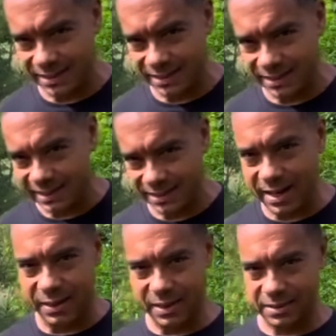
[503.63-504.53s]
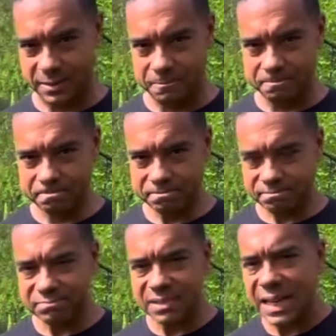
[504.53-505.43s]
Say this.
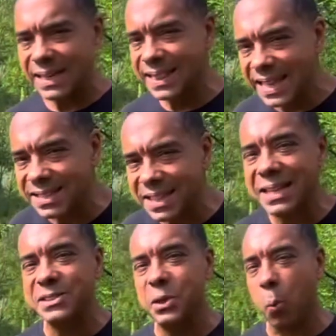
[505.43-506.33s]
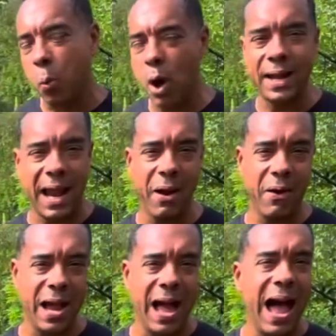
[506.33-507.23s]
This is the one
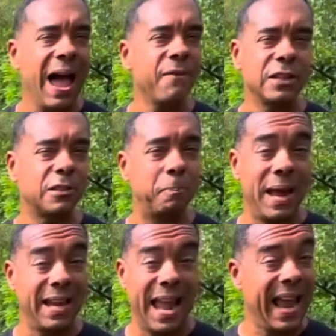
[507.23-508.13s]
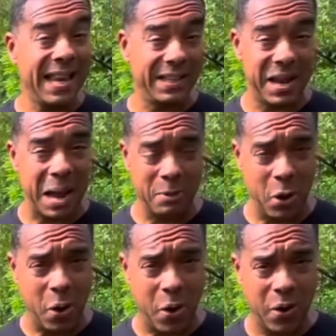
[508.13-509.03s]
area I haven't spent any time at
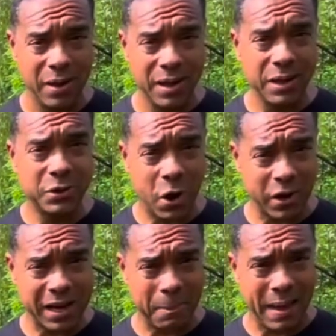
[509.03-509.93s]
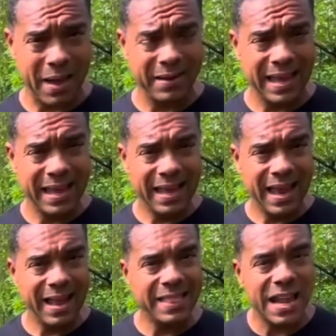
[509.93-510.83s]
all talking about,
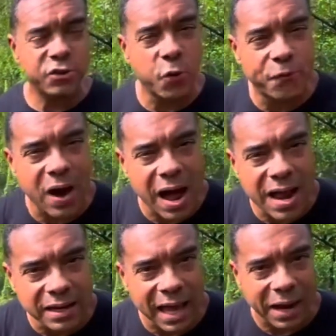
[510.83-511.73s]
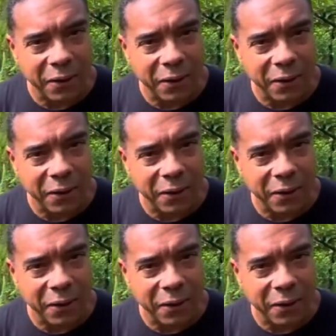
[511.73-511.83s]
and that is your vine layer.